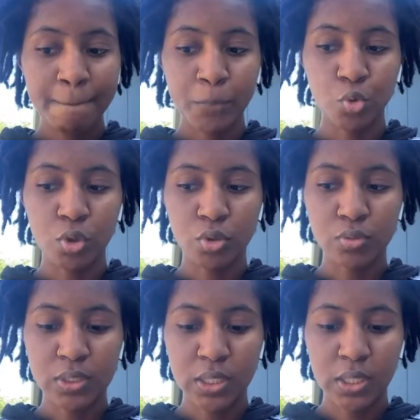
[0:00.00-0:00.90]
You can
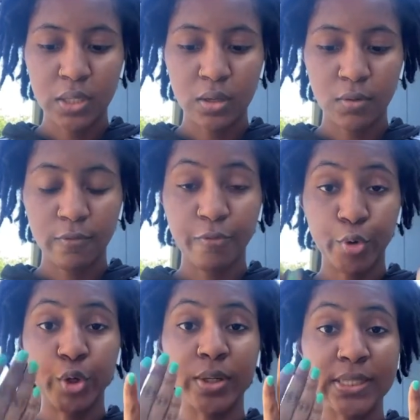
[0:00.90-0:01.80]
use it for
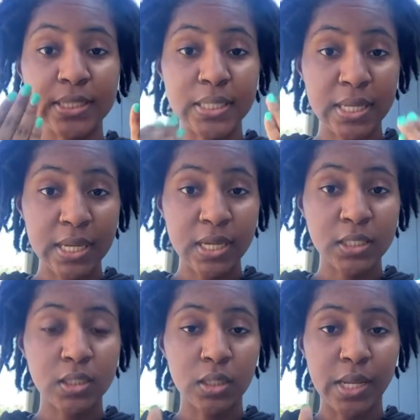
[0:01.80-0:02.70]
your skin
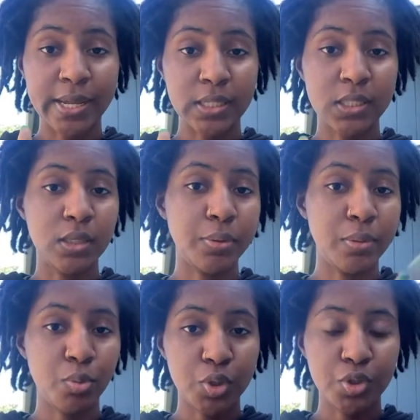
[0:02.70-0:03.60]
to like seal in
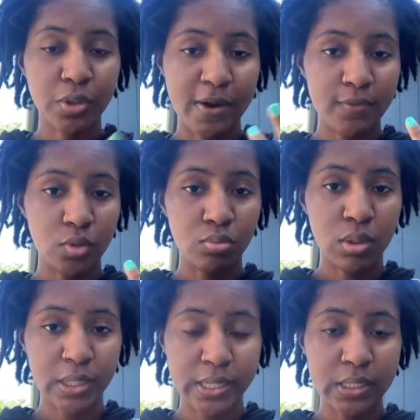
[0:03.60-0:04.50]
moisture after you
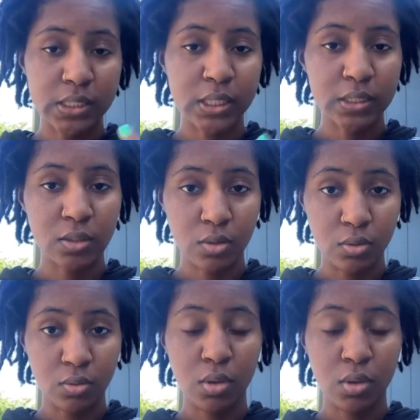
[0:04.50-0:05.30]
cleanse and tone,